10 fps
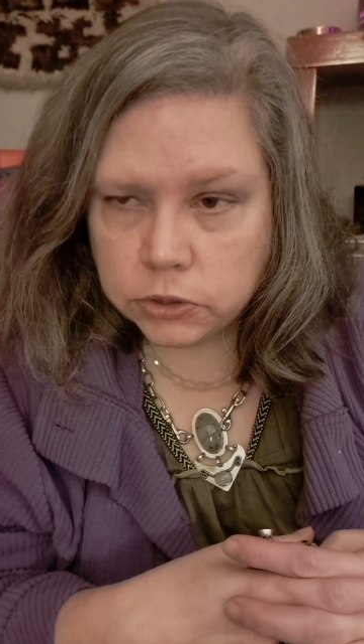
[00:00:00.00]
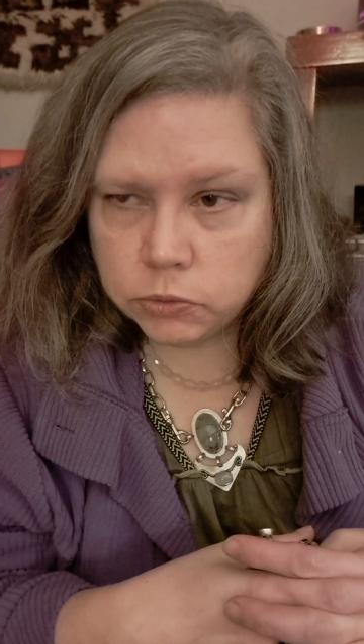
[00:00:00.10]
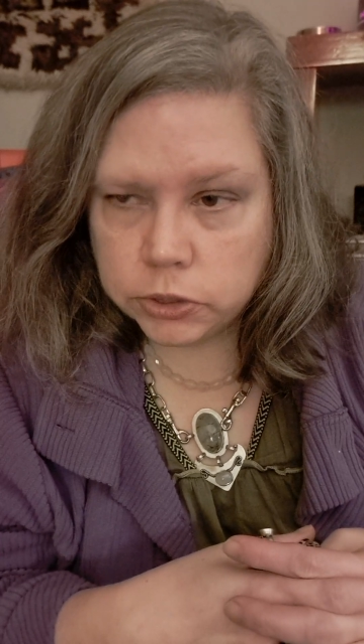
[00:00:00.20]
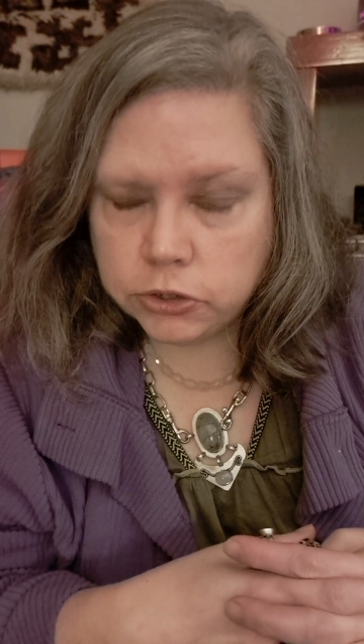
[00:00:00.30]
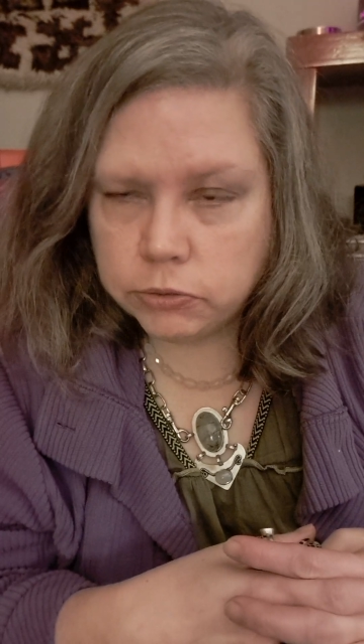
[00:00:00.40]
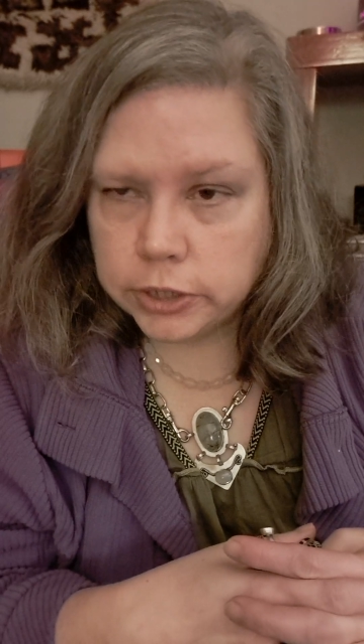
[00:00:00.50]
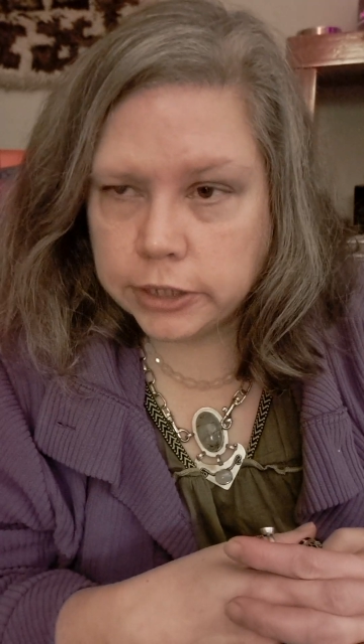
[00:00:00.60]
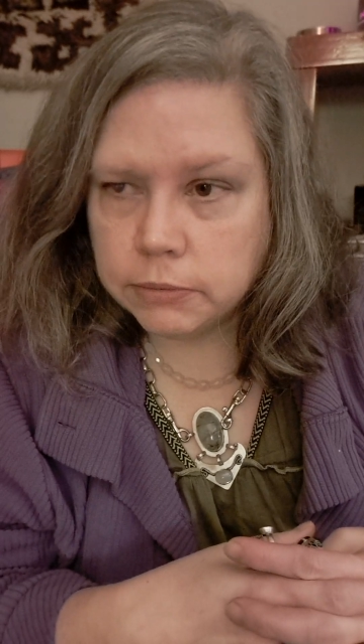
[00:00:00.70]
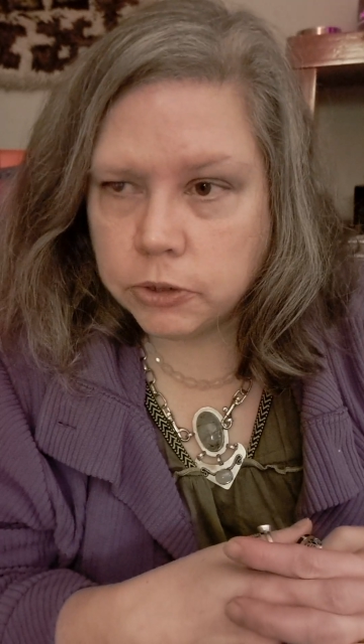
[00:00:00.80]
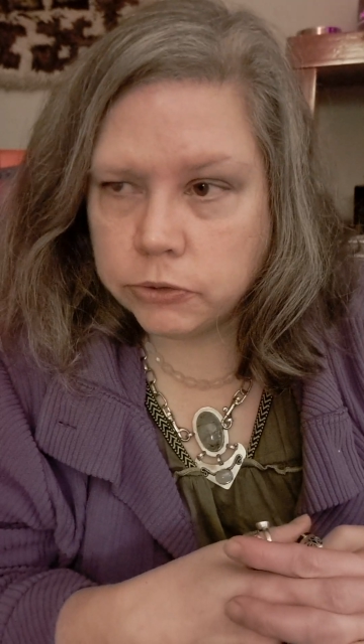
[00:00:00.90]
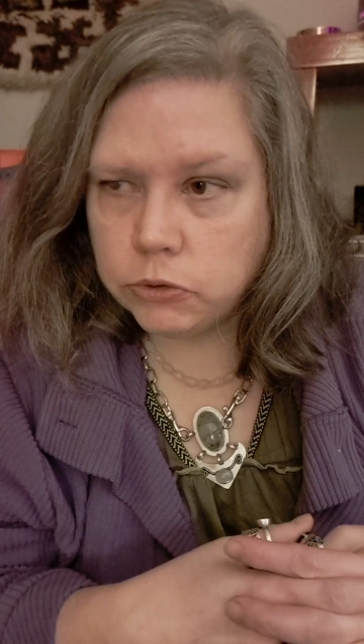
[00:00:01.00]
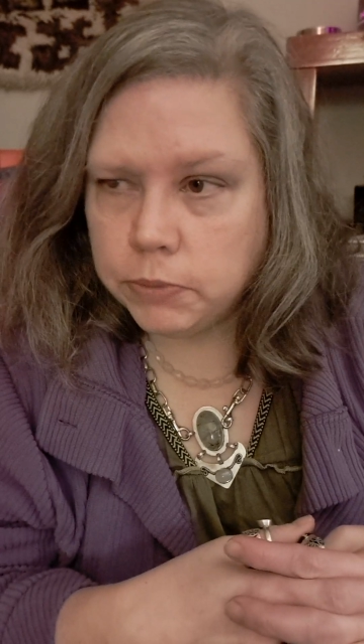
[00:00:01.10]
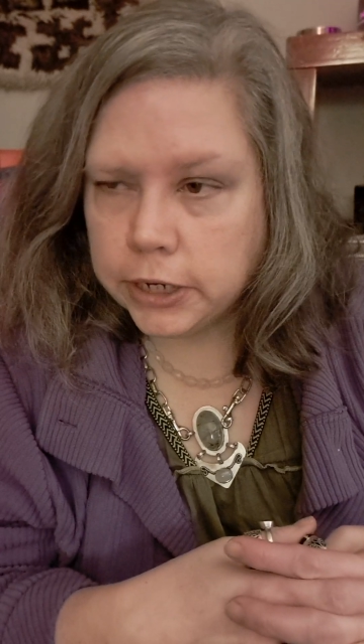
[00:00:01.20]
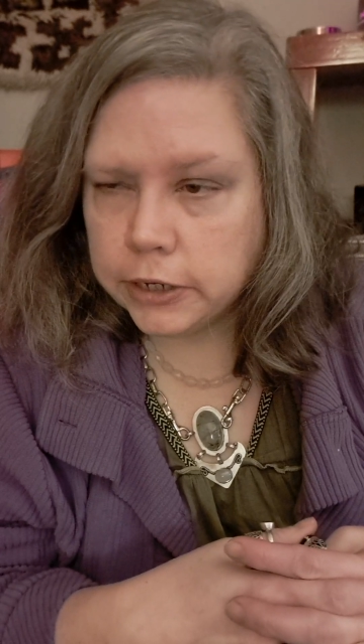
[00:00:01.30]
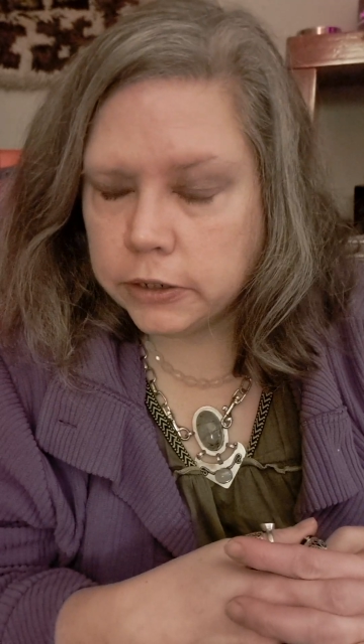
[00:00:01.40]
to which you let them hold you
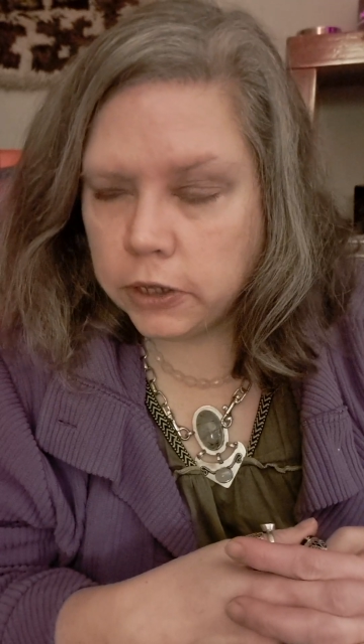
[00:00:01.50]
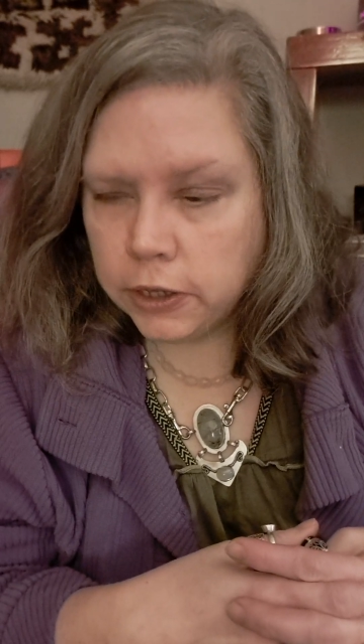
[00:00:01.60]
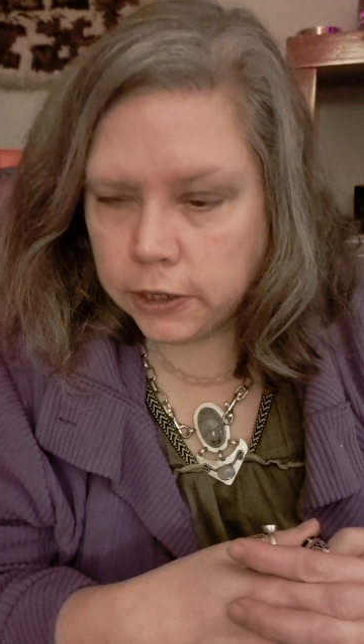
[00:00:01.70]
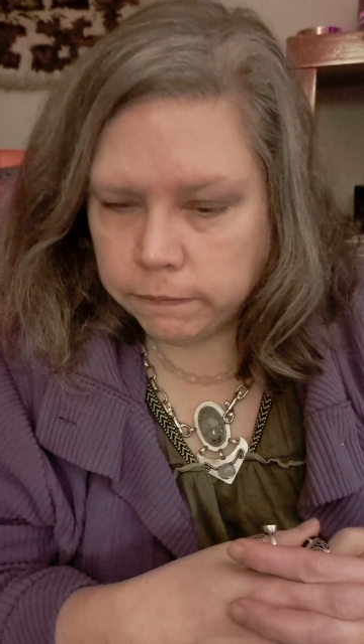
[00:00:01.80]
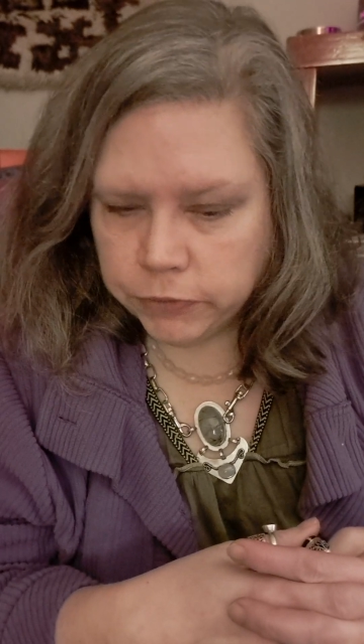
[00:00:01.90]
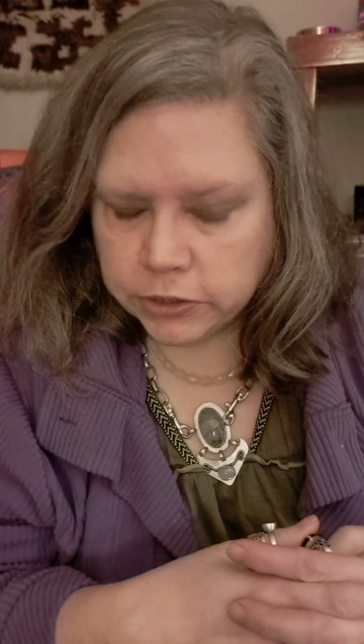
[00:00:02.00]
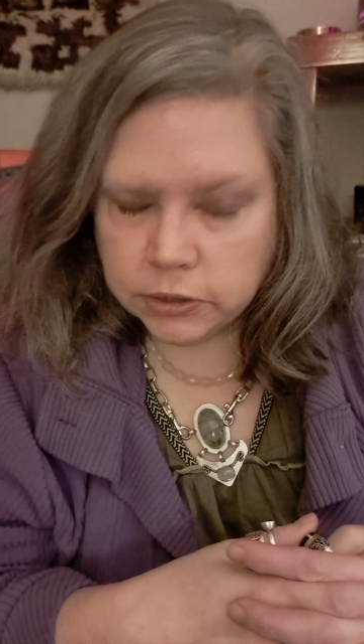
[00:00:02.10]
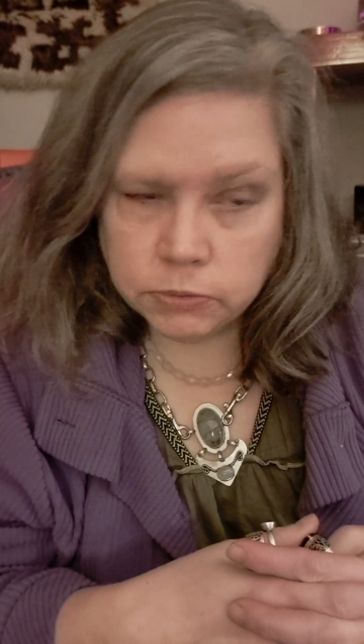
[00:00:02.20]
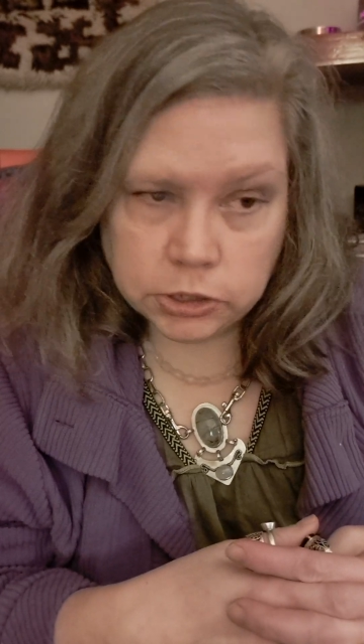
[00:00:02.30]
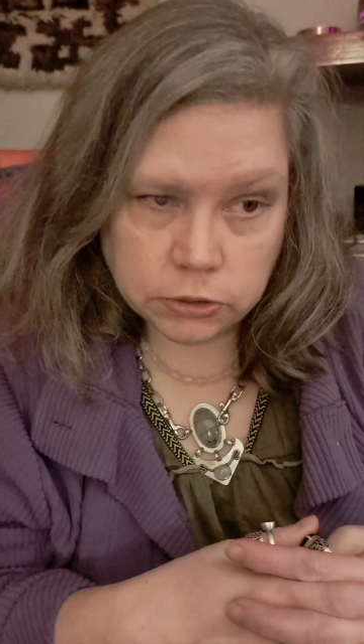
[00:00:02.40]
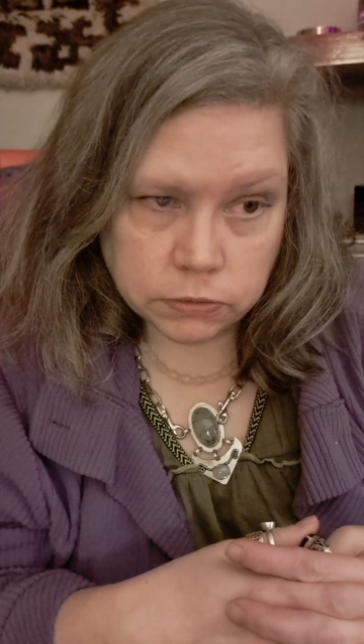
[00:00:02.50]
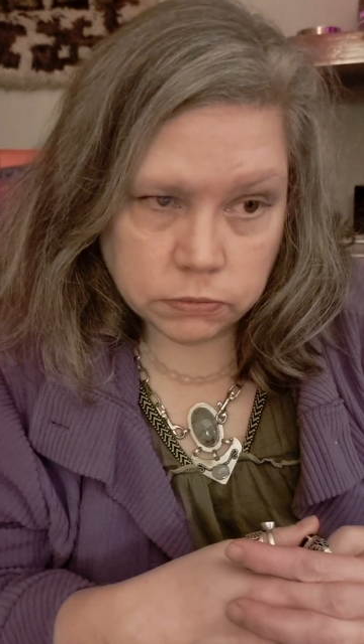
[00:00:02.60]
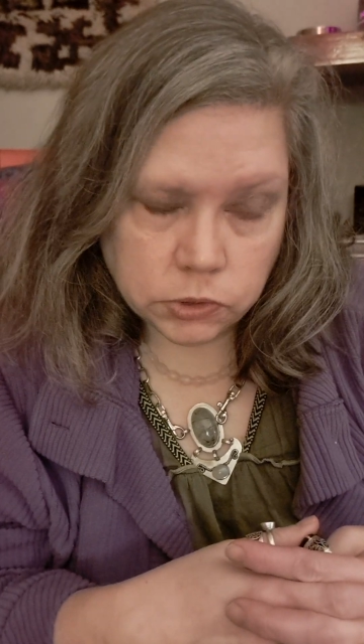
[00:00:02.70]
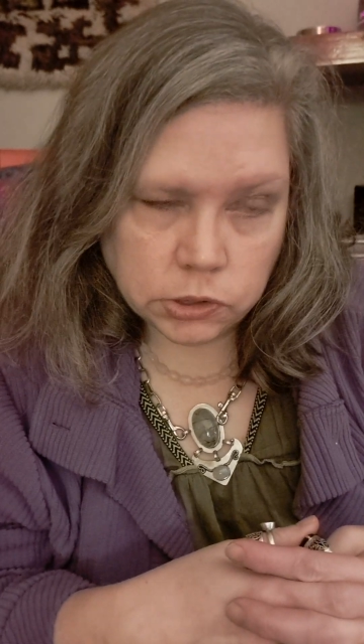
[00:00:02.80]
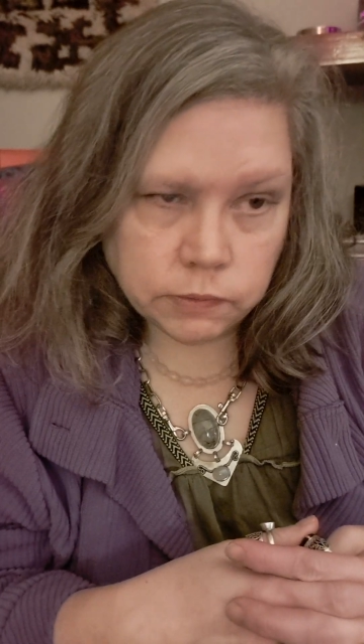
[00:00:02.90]
back, that's up to
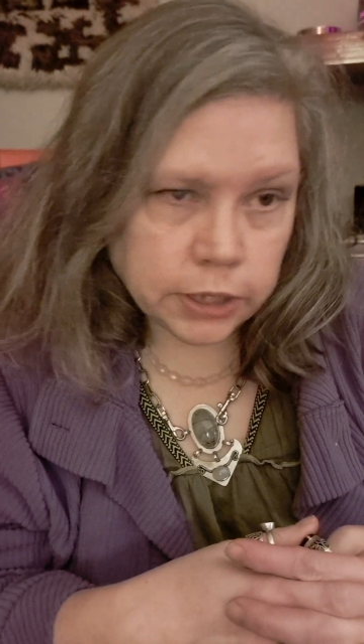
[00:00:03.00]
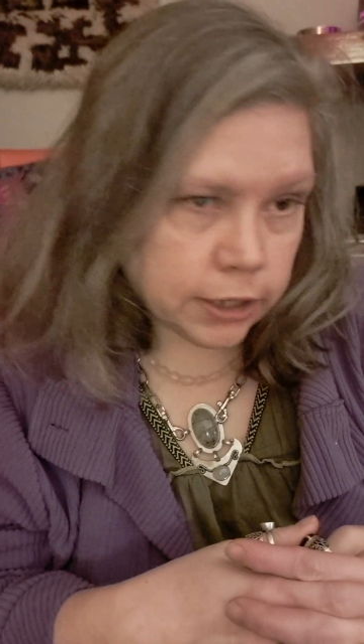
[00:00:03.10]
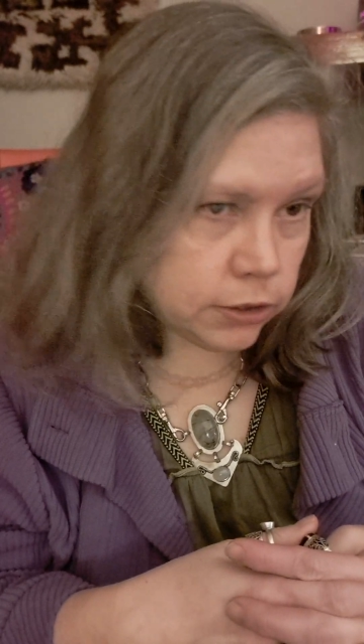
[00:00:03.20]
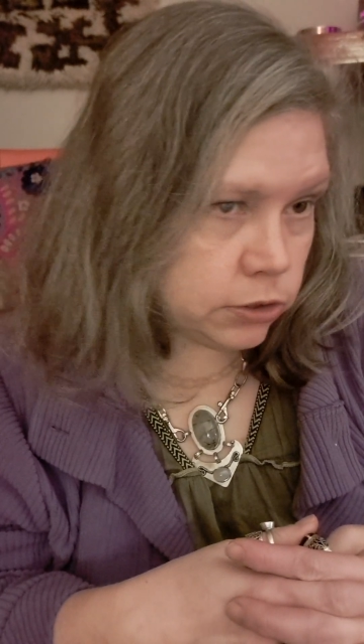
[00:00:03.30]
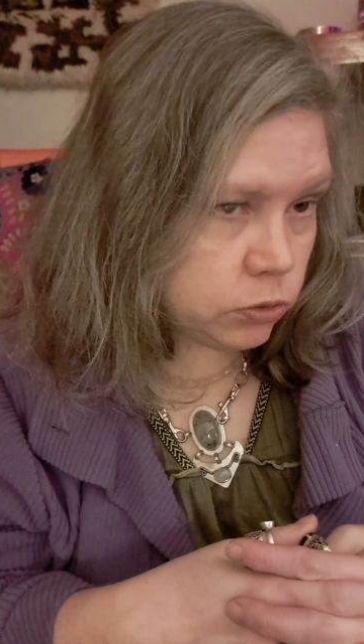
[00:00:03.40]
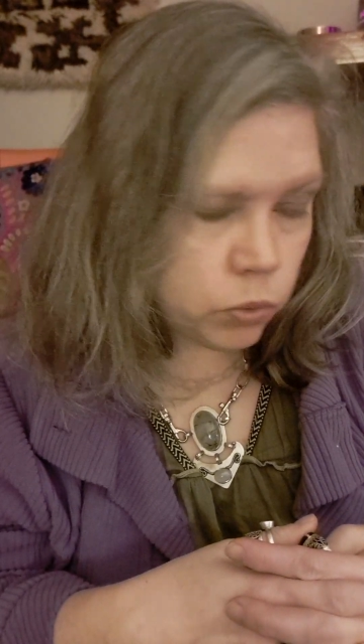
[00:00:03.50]
you. You've got to do